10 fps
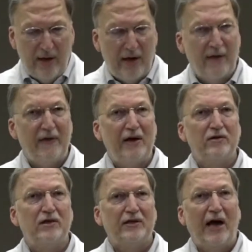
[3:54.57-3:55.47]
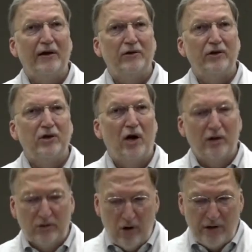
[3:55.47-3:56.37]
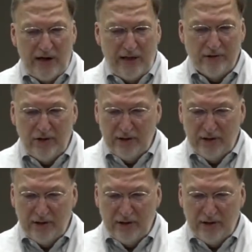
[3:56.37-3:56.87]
And there's the title of the talk, Cardiology in